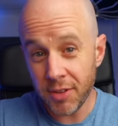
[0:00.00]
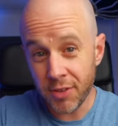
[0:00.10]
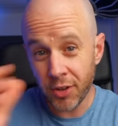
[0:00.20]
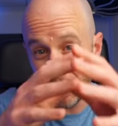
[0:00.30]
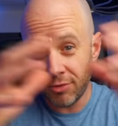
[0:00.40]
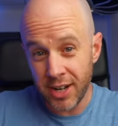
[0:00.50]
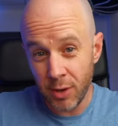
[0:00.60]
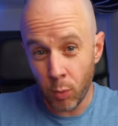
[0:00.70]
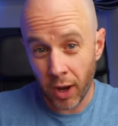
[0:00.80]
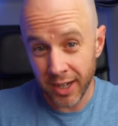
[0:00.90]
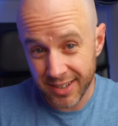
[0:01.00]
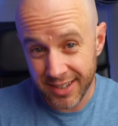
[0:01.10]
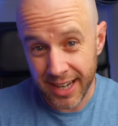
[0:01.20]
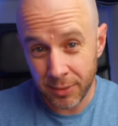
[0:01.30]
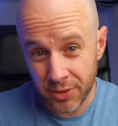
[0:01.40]
they've got that really wide
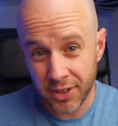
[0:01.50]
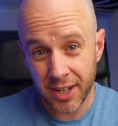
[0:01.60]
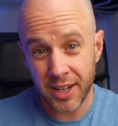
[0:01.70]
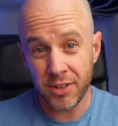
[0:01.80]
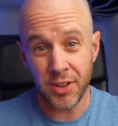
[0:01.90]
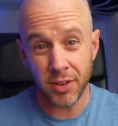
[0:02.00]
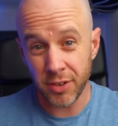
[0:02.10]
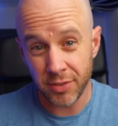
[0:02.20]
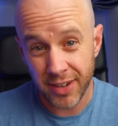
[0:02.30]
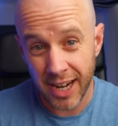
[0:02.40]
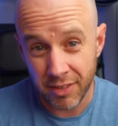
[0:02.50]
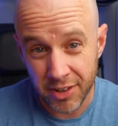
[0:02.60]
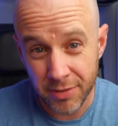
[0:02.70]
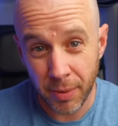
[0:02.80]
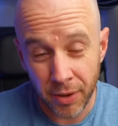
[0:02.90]
sound stage, they've got the flat
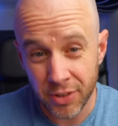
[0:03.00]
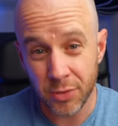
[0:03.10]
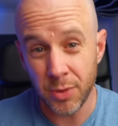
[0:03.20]
response,